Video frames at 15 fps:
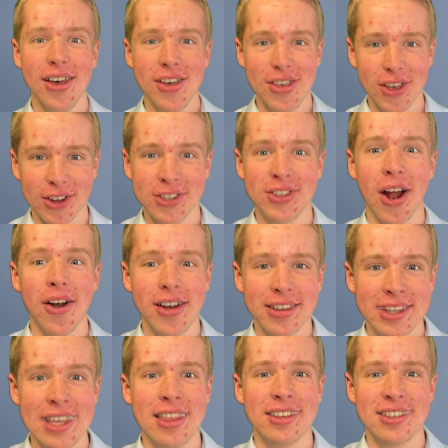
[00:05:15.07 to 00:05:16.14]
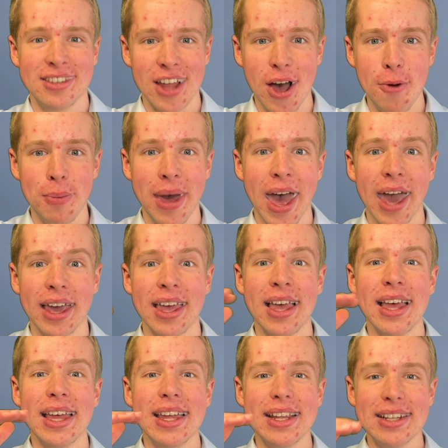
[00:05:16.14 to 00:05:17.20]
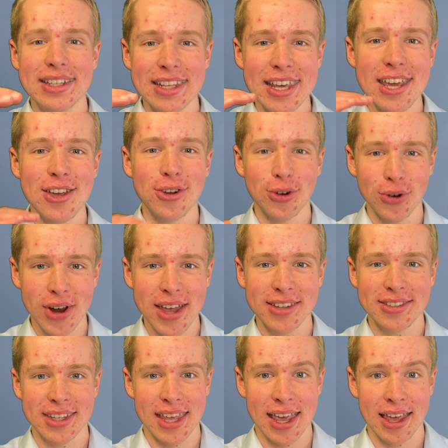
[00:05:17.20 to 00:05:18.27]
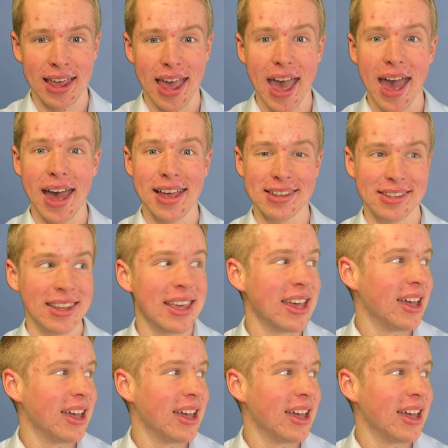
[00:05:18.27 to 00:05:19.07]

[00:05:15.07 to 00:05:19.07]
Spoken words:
you'll start to see the snowpack decreasing as